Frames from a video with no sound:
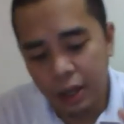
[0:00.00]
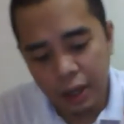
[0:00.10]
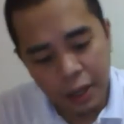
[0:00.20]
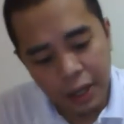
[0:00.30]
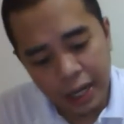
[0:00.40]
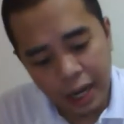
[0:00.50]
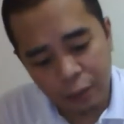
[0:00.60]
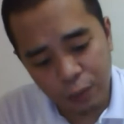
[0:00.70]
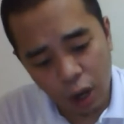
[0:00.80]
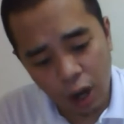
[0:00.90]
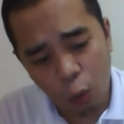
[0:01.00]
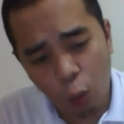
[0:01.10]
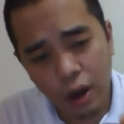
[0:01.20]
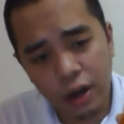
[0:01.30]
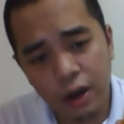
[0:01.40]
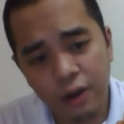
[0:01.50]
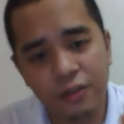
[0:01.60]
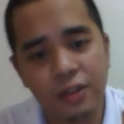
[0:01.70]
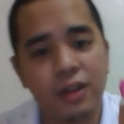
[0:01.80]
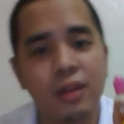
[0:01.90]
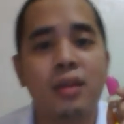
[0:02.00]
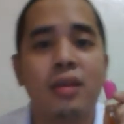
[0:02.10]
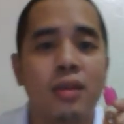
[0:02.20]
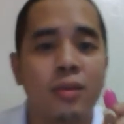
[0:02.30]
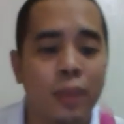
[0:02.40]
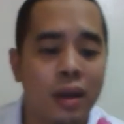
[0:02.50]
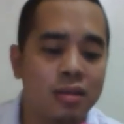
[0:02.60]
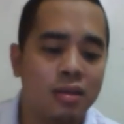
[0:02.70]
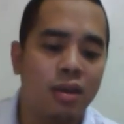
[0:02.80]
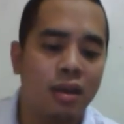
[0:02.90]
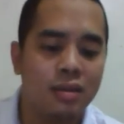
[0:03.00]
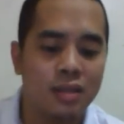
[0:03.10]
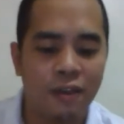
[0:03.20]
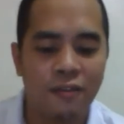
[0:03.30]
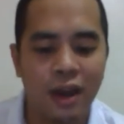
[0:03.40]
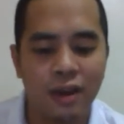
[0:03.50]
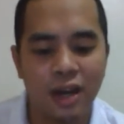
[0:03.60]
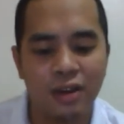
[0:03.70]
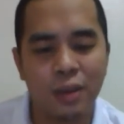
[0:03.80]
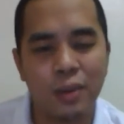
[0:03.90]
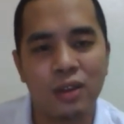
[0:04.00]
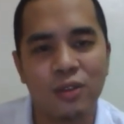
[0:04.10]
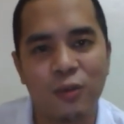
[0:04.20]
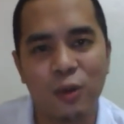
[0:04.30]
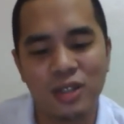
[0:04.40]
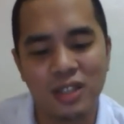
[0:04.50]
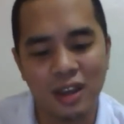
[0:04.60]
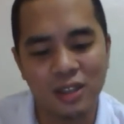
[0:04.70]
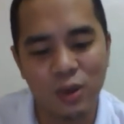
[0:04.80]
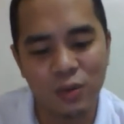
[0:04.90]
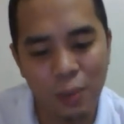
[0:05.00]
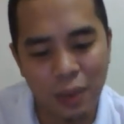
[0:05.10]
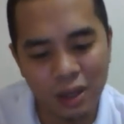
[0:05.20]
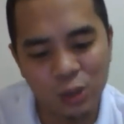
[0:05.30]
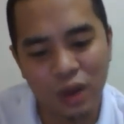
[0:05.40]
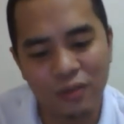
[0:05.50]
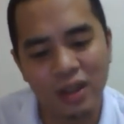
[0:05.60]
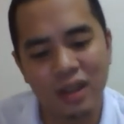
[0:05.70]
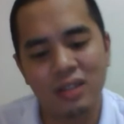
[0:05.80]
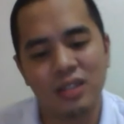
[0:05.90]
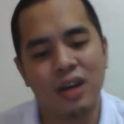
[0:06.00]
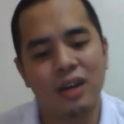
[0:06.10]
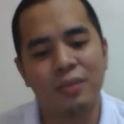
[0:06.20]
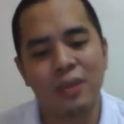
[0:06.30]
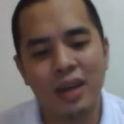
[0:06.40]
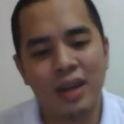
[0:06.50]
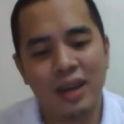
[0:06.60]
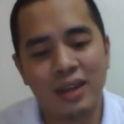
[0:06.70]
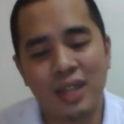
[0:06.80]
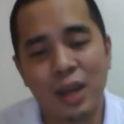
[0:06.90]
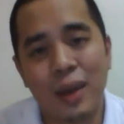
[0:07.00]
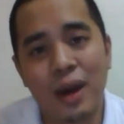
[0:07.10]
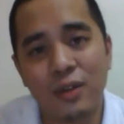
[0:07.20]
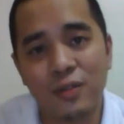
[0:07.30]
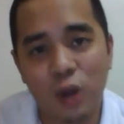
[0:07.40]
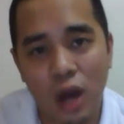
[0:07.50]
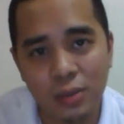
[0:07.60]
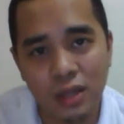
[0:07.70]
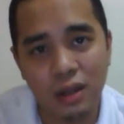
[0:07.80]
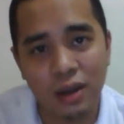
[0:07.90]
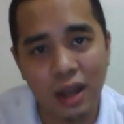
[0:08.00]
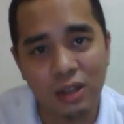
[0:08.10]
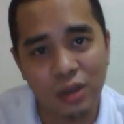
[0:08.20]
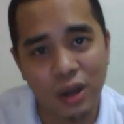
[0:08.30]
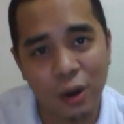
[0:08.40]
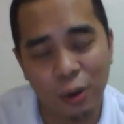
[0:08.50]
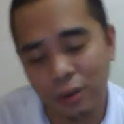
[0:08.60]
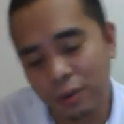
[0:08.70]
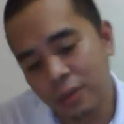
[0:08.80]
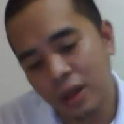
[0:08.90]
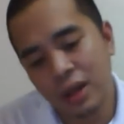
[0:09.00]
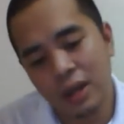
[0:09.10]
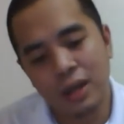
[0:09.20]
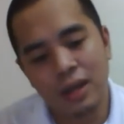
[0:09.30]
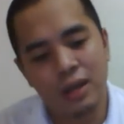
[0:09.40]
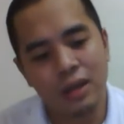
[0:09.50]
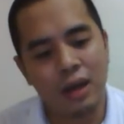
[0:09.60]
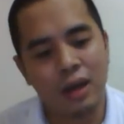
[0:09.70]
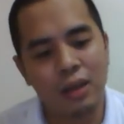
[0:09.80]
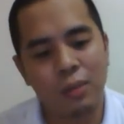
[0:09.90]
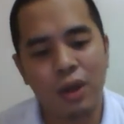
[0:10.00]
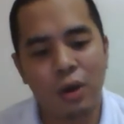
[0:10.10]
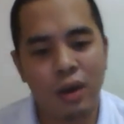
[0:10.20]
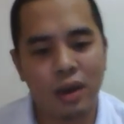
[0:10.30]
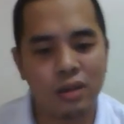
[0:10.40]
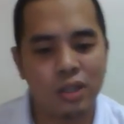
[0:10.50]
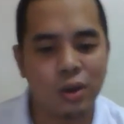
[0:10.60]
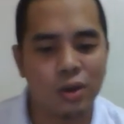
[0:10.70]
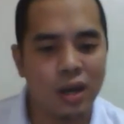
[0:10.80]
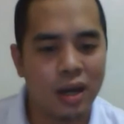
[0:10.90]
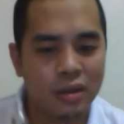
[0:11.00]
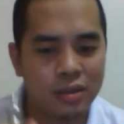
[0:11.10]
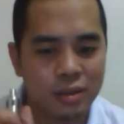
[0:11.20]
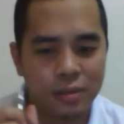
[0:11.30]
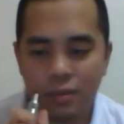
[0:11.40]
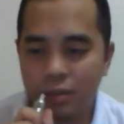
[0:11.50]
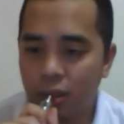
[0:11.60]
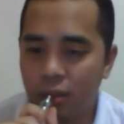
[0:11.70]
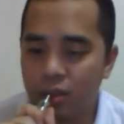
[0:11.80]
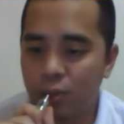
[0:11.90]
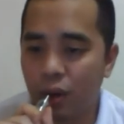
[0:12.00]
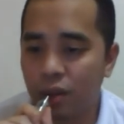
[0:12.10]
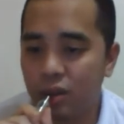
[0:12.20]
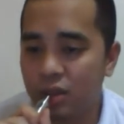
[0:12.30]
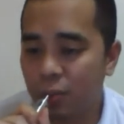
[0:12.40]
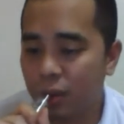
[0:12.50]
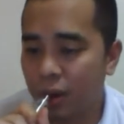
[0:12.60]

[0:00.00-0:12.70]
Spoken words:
Now, one of the best things I found out about the Vortex, one of my biggest revelations on it, is the amount of drops that it could actually hold. Let me go ahead and show you guys. Just bring this up here.